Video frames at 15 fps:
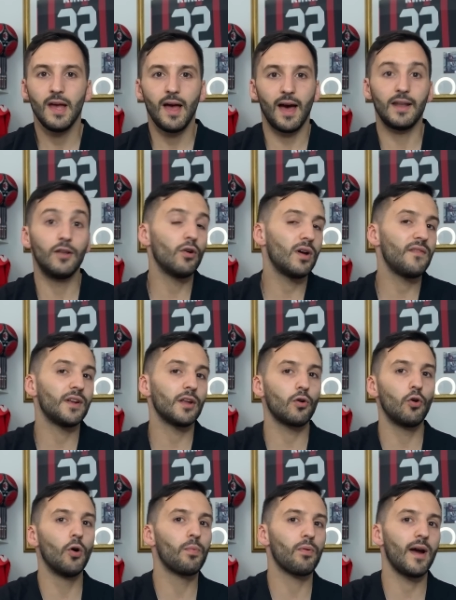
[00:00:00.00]
and not even
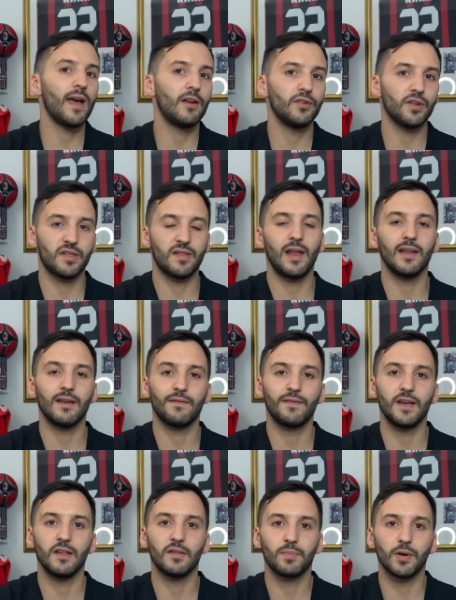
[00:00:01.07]
incorporated on the selling
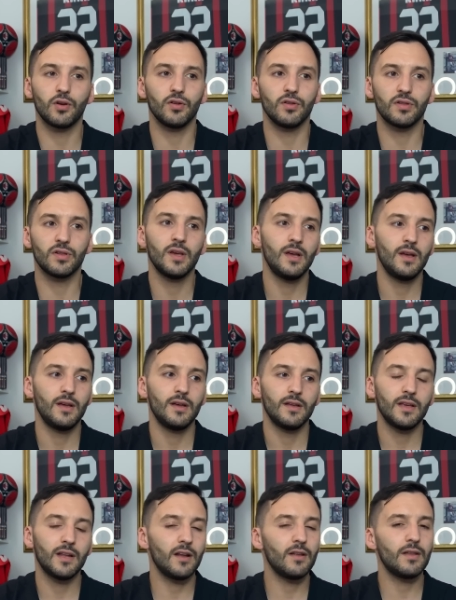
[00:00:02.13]
fees because
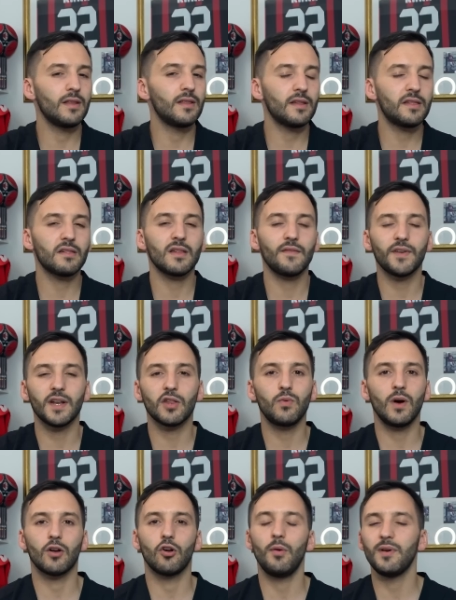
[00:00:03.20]
you know this is something that's
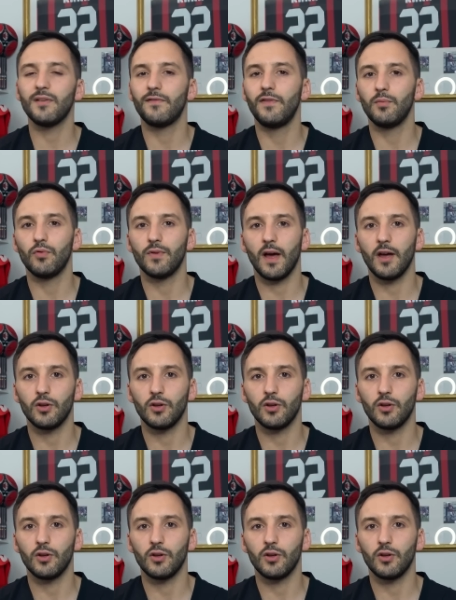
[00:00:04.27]
quite common in football now.